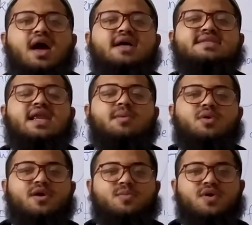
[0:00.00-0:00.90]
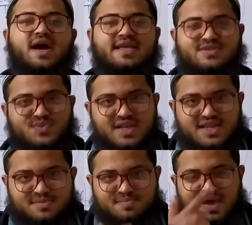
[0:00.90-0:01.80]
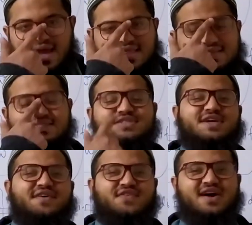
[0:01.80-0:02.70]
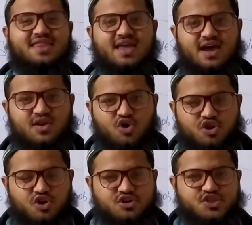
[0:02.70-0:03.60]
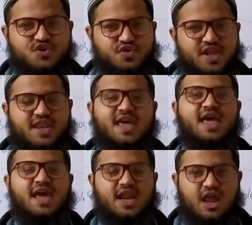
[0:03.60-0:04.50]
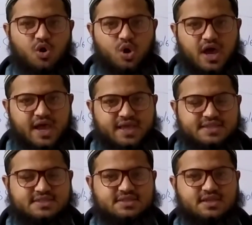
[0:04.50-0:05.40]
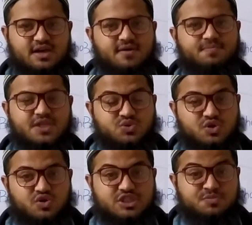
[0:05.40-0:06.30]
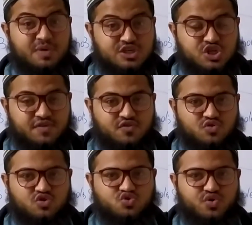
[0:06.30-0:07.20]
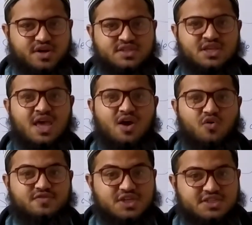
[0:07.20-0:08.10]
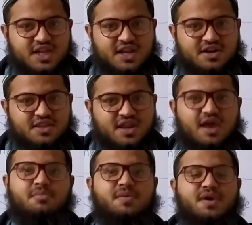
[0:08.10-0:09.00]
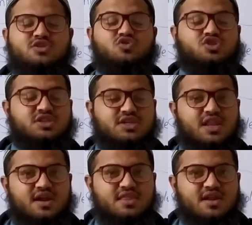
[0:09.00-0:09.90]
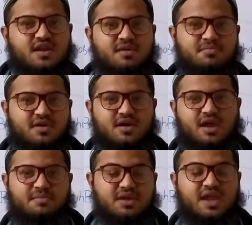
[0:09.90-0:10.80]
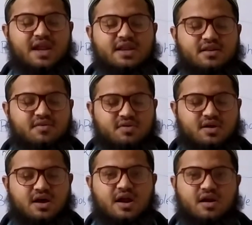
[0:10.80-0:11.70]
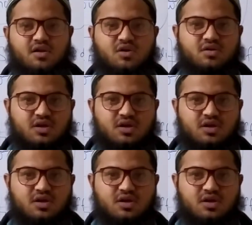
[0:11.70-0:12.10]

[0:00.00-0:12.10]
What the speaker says: Assalamu alaikum guys, welcome back. This is Shah Fahad Khan on your screen. Now guys, this video is specially for those students who've just entered their MBBS or just cleared their MDCAT and are